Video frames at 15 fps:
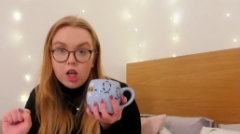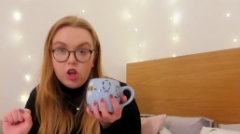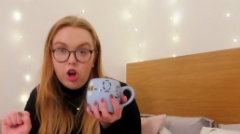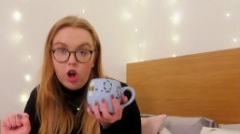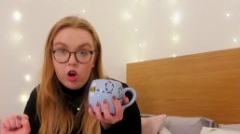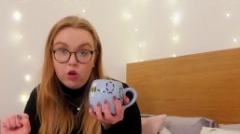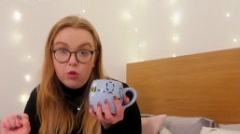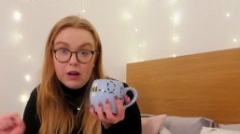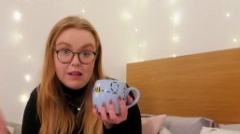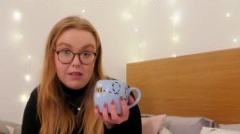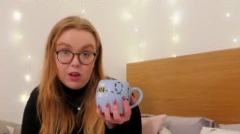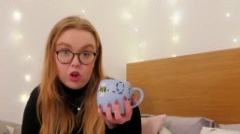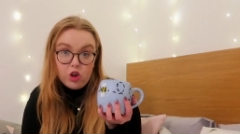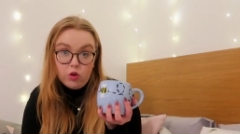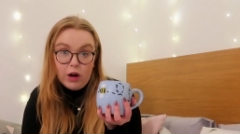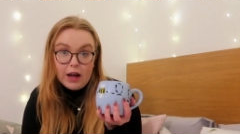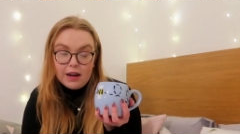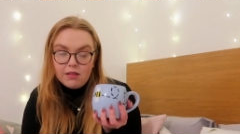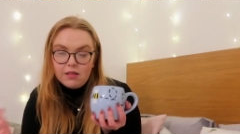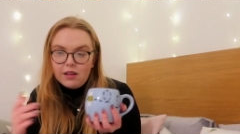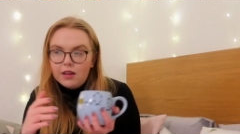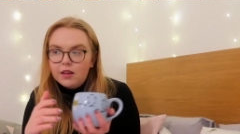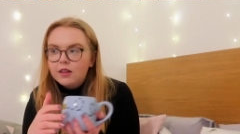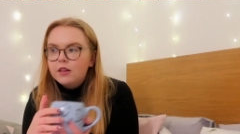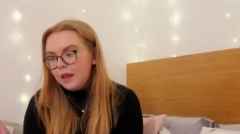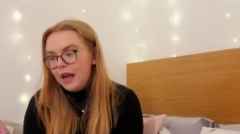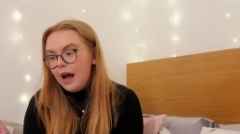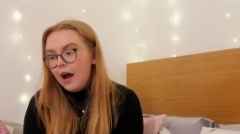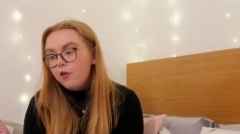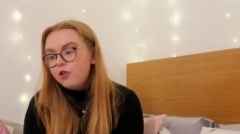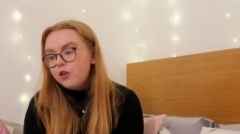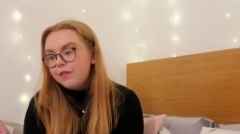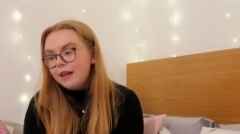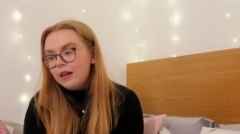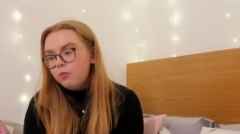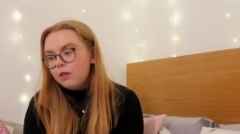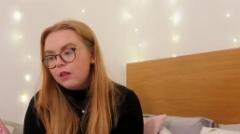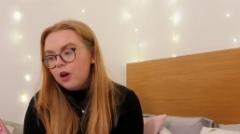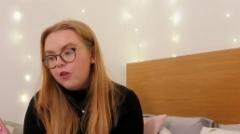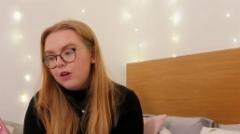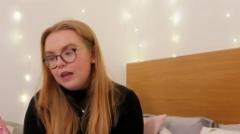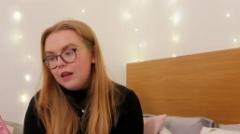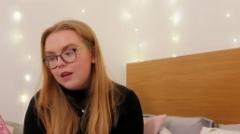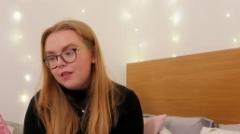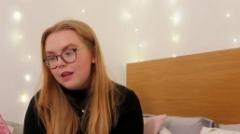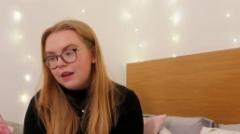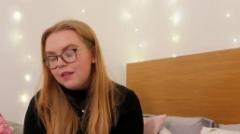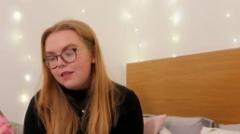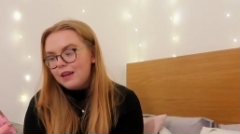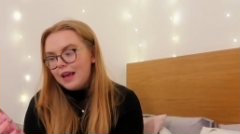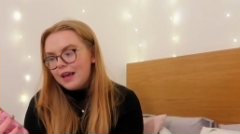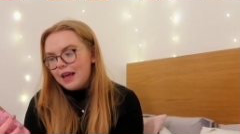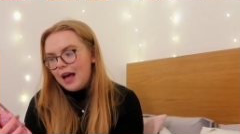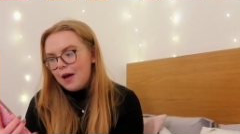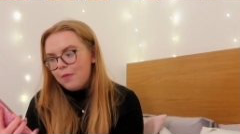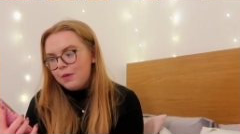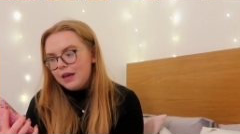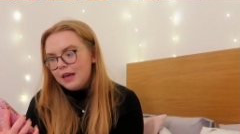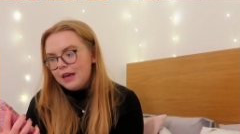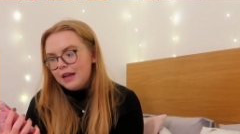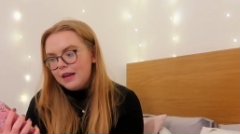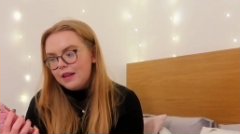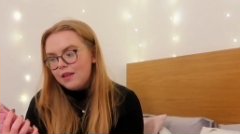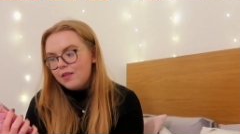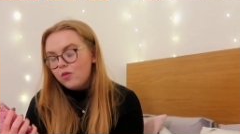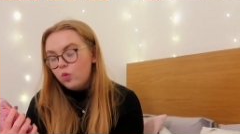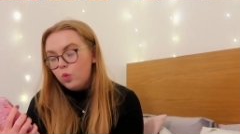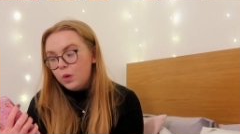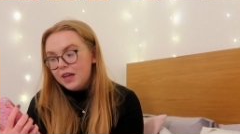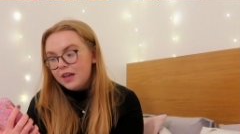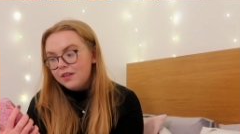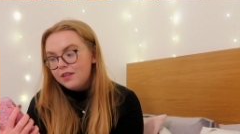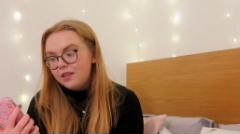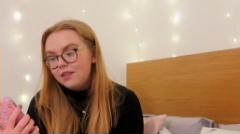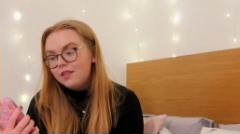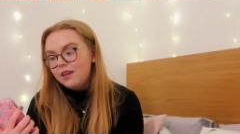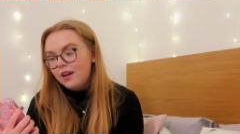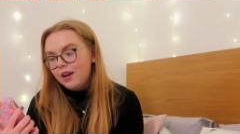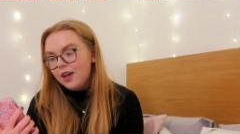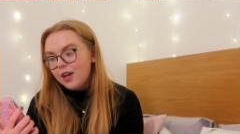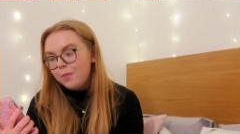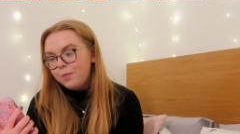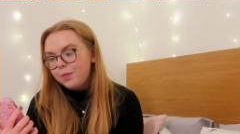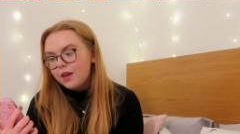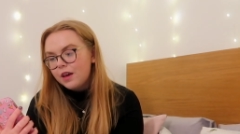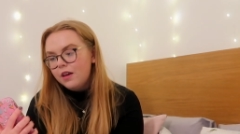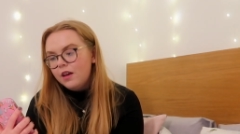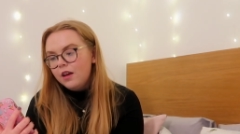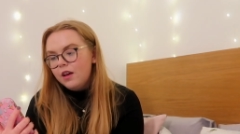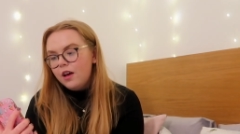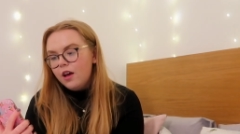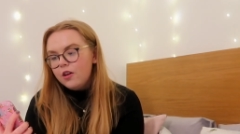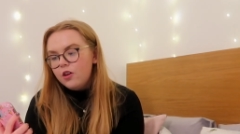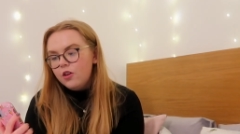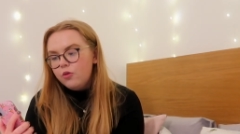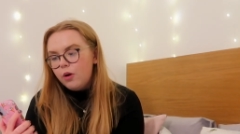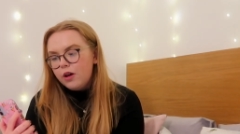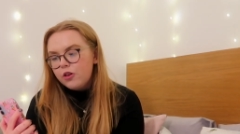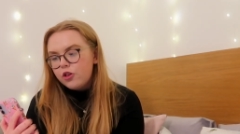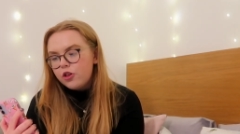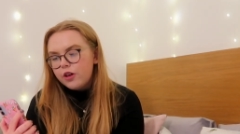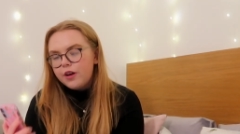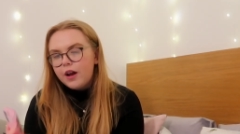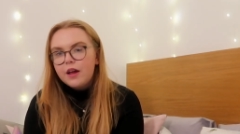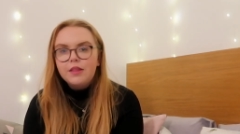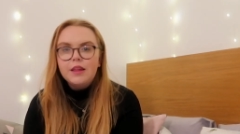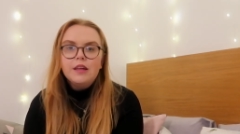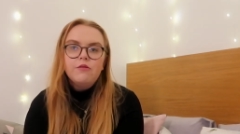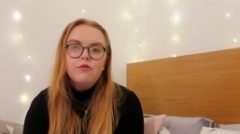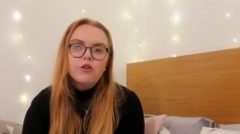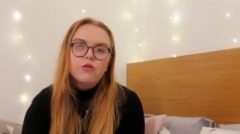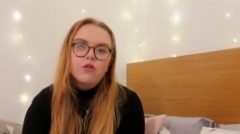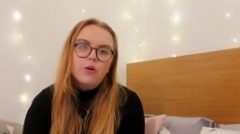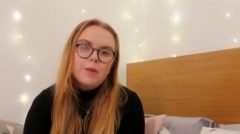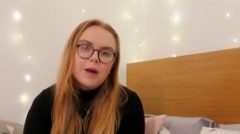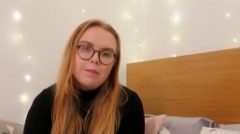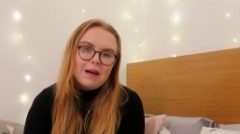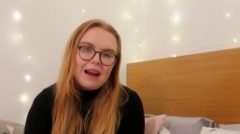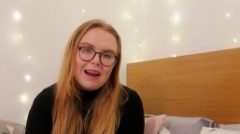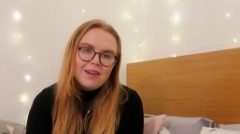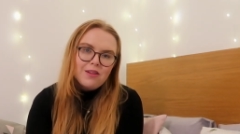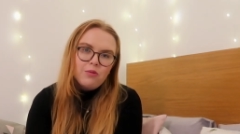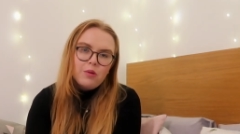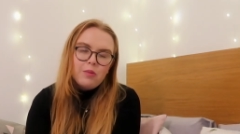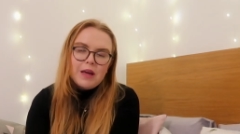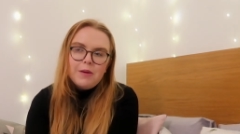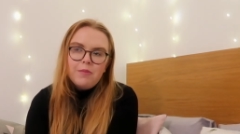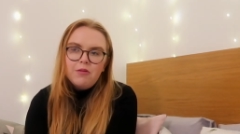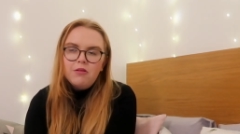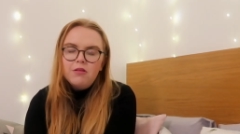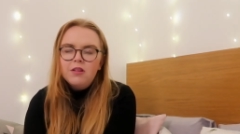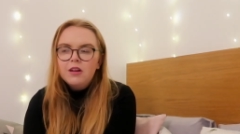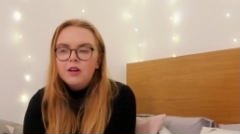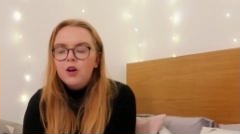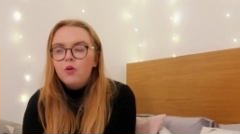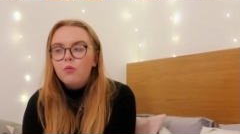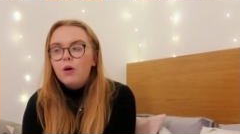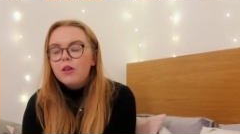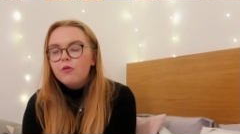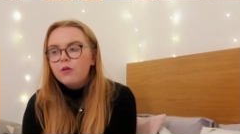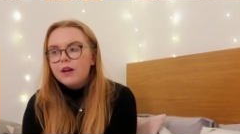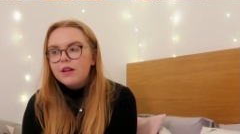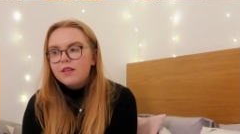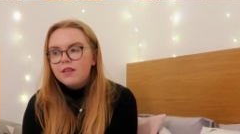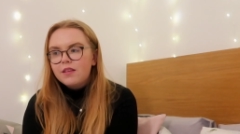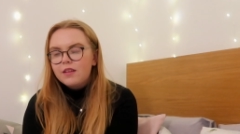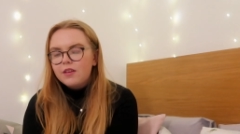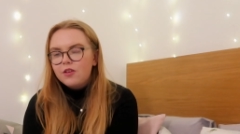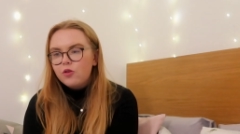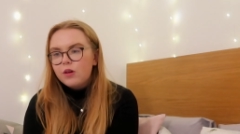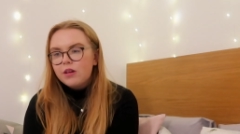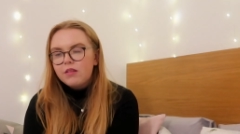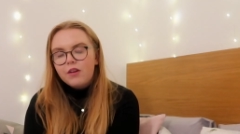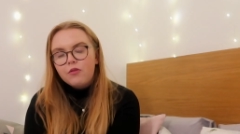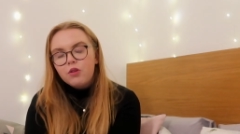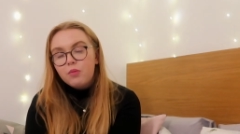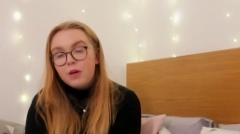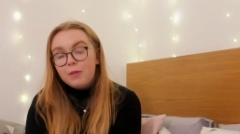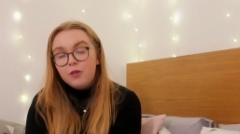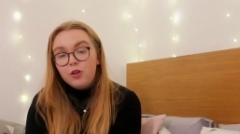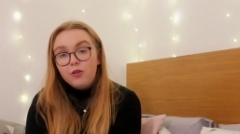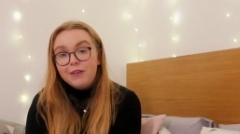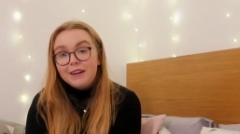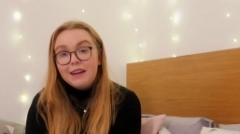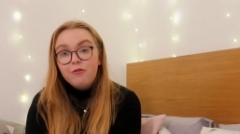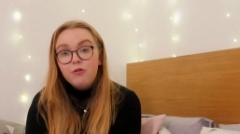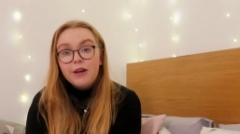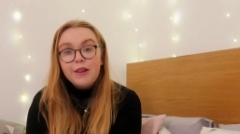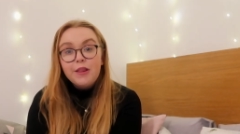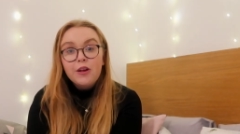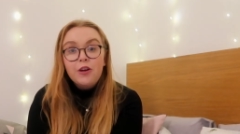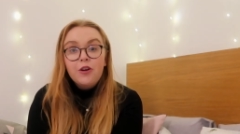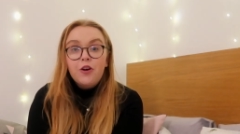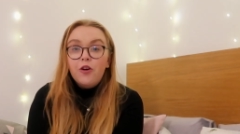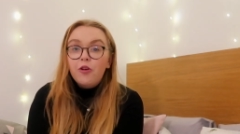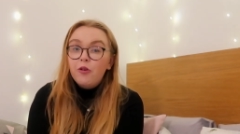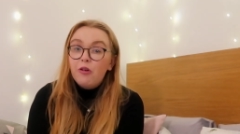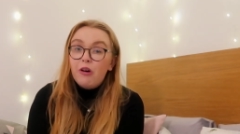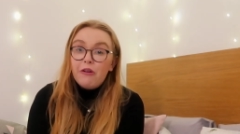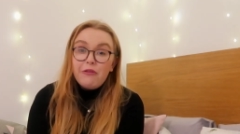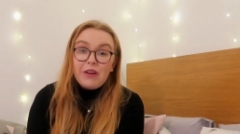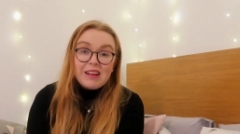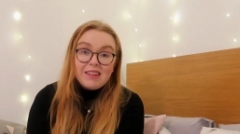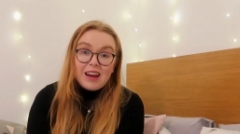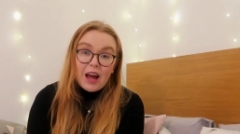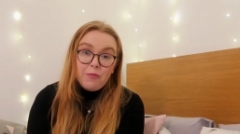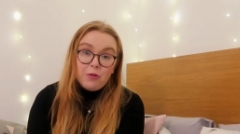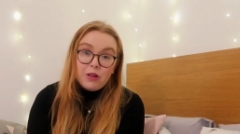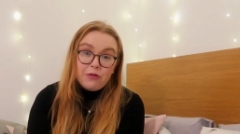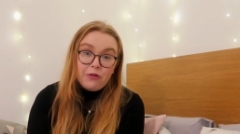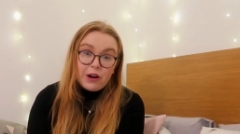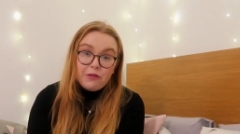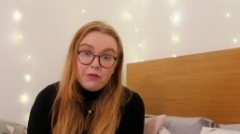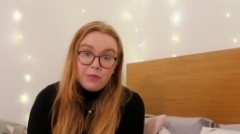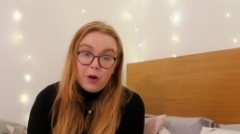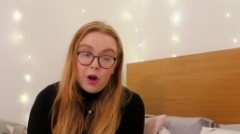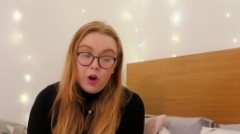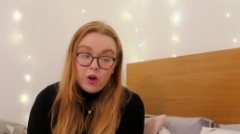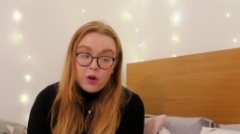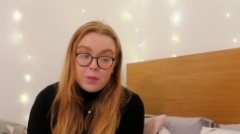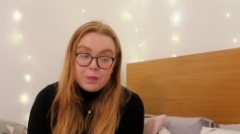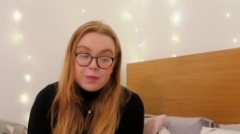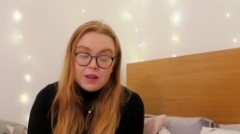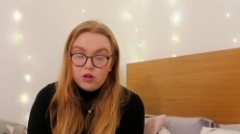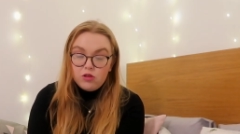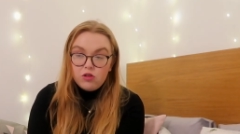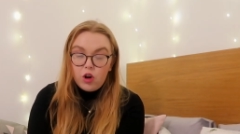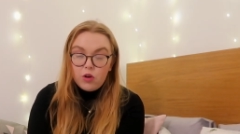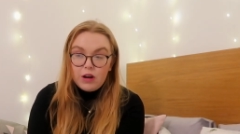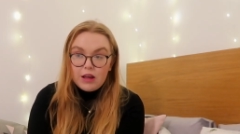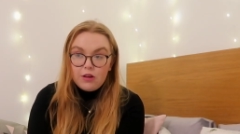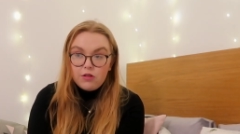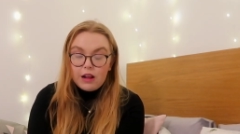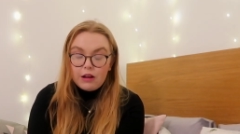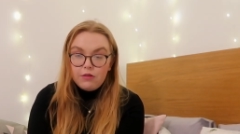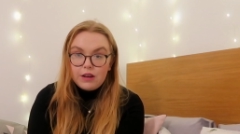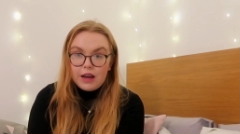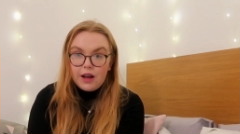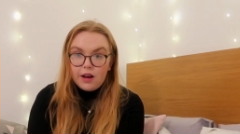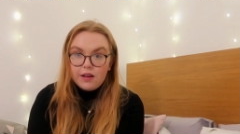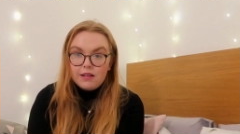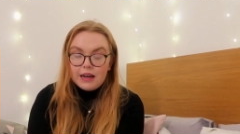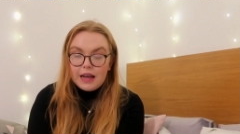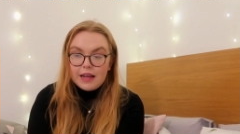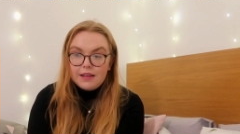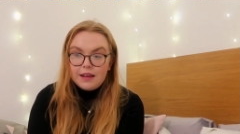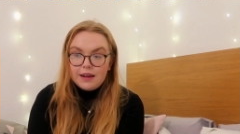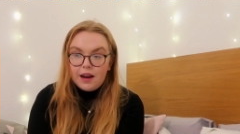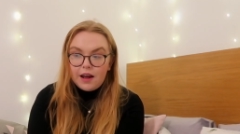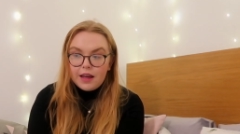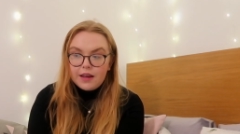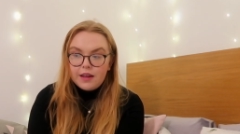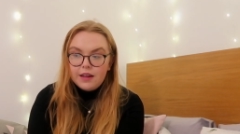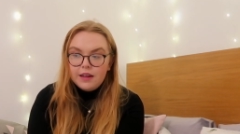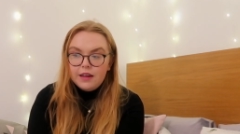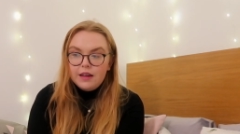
No is a short answer. How do you deal with loneliness and staying happy in this weird time? A good question. I think you've just got to make plans with people, whether it's doing stuff with the people who you live with or a FaceTime with a friend from home. Just don't let yourself stay isolated. Like,